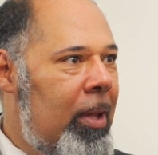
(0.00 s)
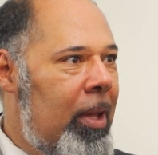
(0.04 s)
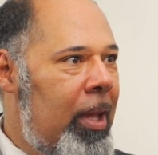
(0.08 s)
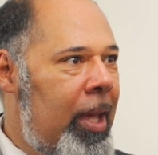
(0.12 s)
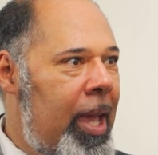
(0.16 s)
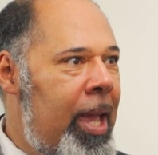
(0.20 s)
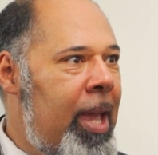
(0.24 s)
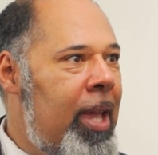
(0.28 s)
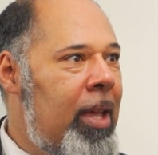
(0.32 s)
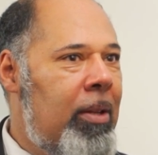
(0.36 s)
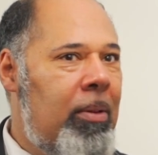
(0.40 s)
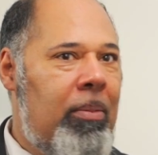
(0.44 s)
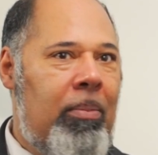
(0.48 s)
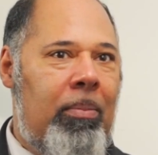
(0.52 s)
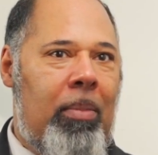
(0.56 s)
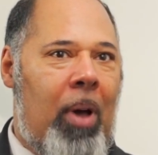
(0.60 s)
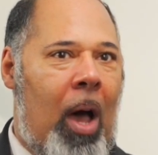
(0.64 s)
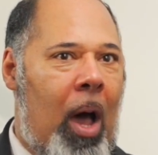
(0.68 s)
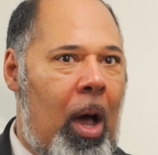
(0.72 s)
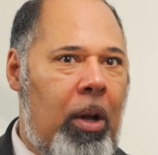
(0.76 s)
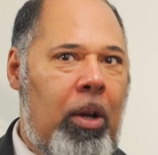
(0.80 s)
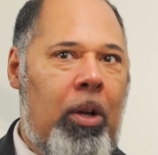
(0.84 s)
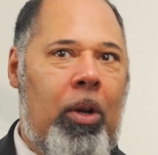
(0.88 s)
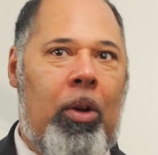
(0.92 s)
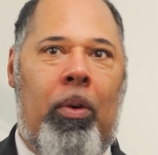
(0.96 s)
in
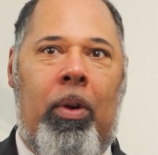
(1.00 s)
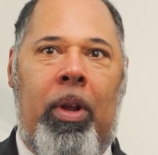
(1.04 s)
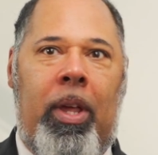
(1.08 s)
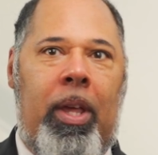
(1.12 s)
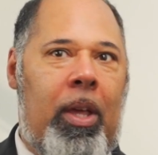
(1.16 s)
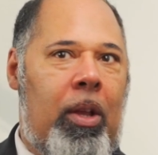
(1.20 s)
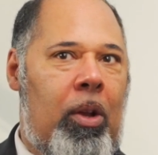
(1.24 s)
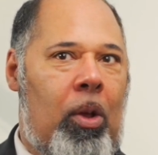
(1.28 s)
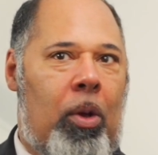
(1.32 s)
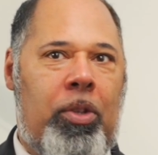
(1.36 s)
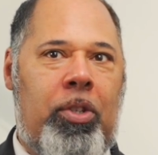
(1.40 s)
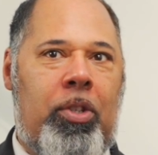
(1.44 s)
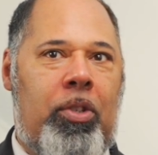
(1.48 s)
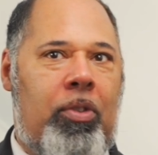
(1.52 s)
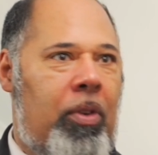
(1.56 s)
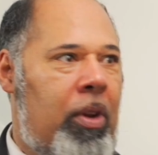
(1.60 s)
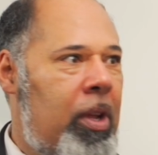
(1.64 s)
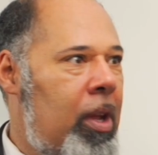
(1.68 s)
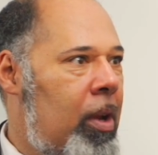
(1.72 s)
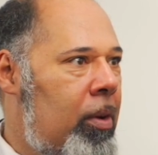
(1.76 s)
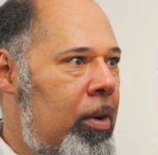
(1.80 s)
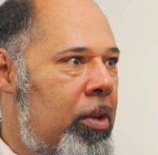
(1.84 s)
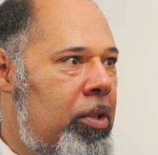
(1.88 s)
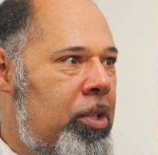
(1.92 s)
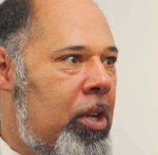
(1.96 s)
Hungary, in
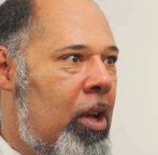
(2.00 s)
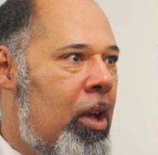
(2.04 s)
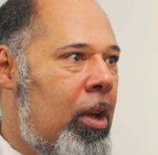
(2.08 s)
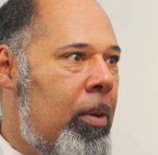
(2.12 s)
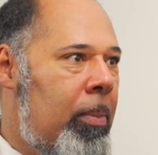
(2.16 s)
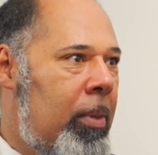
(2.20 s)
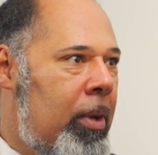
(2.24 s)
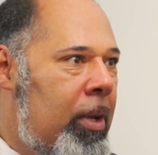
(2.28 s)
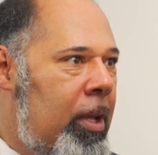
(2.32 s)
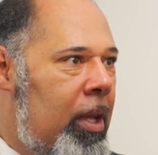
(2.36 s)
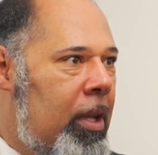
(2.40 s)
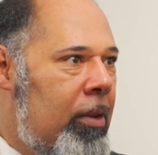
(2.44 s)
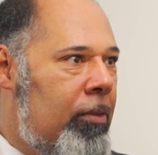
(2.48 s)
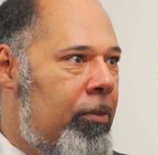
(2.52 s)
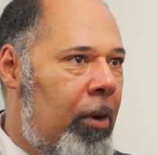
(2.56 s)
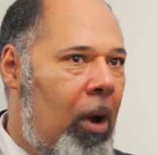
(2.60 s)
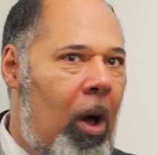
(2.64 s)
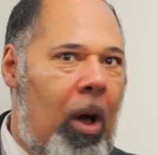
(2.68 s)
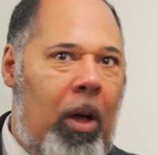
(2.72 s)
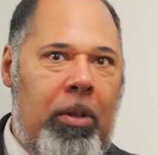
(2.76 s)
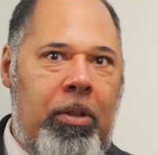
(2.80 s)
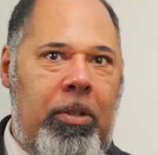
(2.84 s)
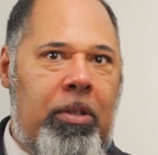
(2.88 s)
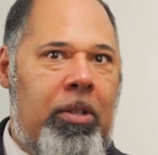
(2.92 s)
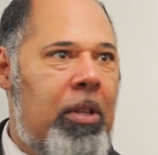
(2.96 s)
Austria, in Germany, in
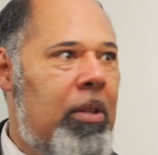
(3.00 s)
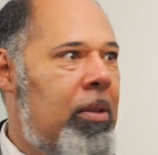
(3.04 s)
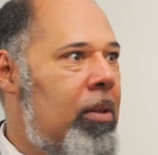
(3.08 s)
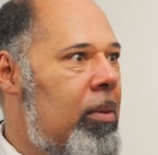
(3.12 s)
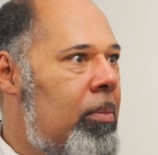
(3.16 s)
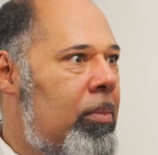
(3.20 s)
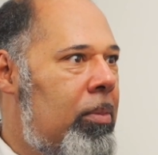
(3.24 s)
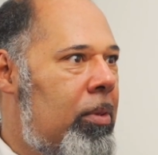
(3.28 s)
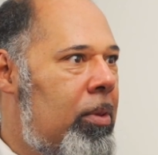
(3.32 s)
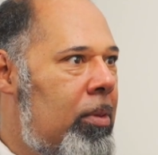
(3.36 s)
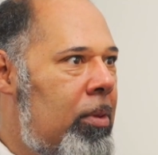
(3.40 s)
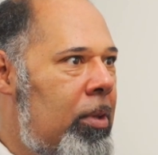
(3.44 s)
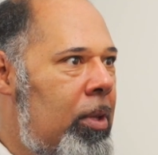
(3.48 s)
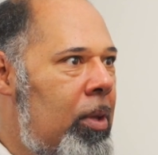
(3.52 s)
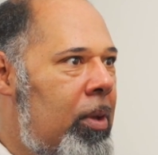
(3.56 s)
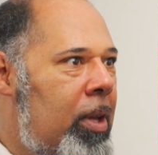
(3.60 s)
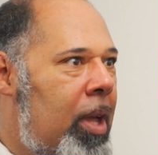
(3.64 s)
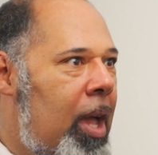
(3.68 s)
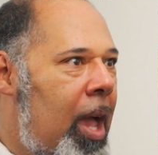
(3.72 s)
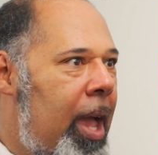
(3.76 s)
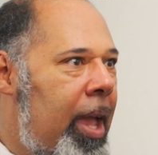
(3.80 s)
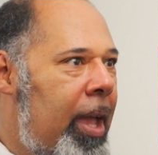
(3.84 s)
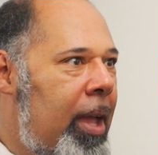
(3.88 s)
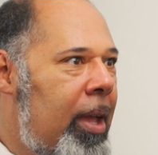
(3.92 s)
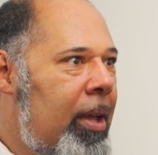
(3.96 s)
France, in the
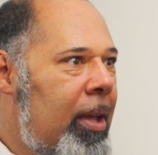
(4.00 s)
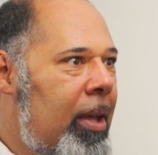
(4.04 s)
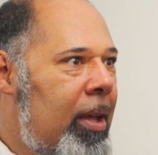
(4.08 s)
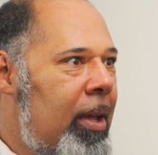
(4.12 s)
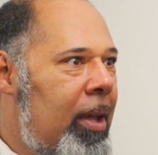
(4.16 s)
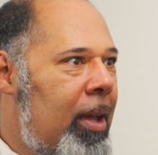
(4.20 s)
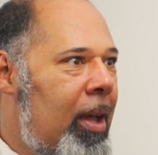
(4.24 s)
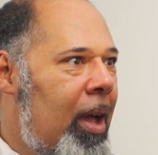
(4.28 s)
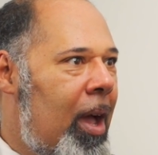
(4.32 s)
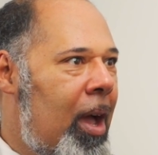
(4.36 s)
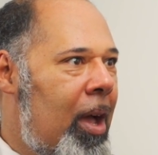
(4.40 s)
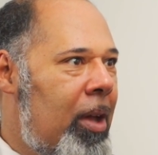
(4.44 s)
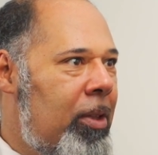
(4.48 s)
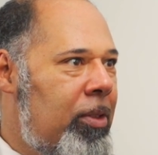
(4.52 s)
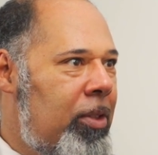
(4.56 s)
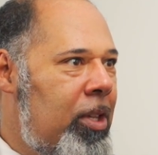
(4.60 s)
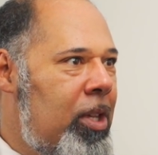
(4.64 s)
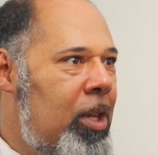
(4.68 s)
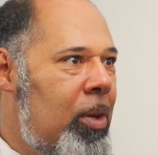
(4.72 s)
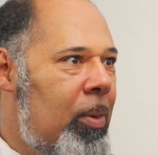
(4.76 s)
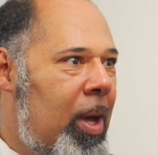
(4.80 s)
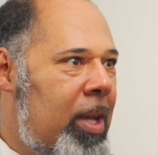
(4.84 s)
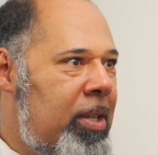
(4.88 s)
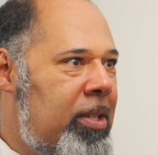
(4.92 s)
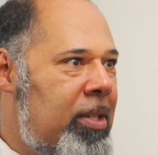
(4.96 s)
UK, the
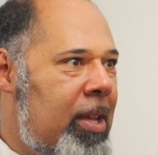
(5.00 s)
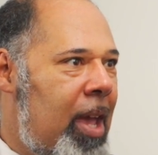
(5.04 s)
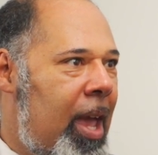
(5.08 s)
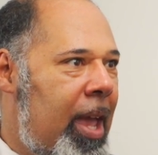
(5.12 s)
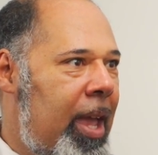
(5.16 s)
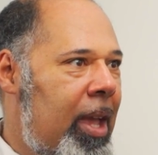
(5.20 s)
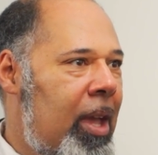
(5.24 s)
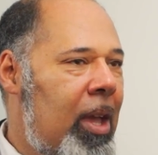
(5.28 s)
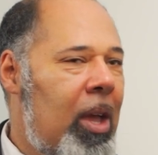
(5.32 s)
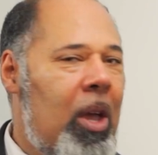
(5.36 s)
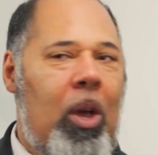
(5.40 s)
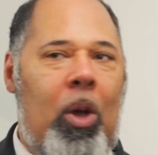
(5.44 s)
USA.